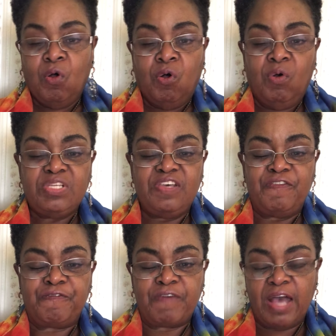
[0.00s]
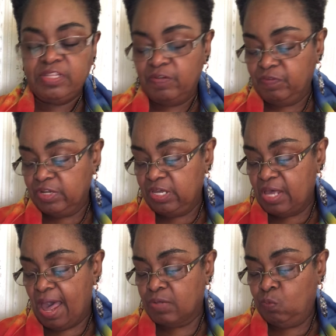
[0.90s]
who is effectively
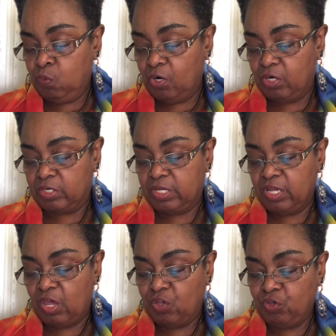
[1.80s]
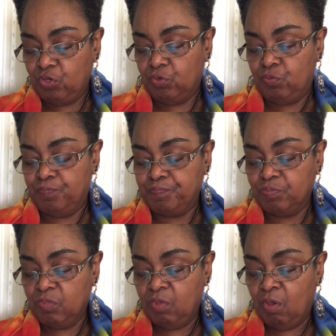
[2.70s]
at work in you,
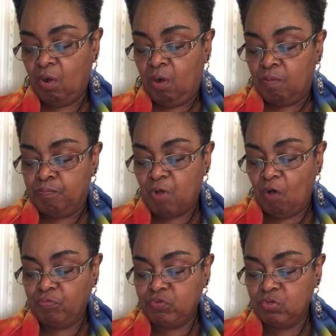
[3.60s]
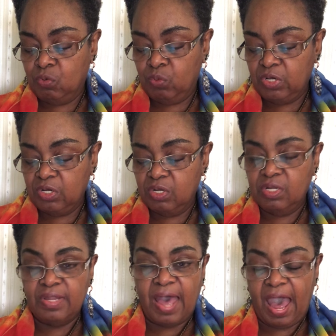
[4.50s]
both to
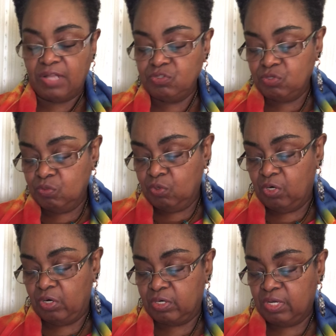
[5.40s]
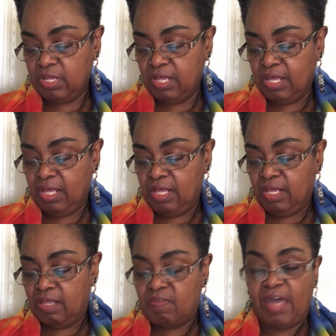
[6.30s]
will and to work,
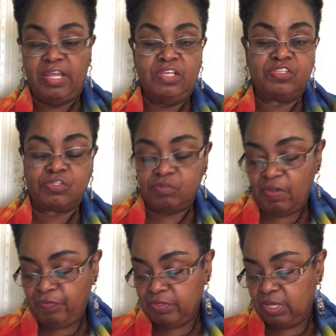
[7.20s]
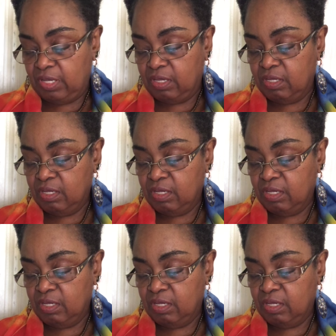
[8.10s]
that is strengthening,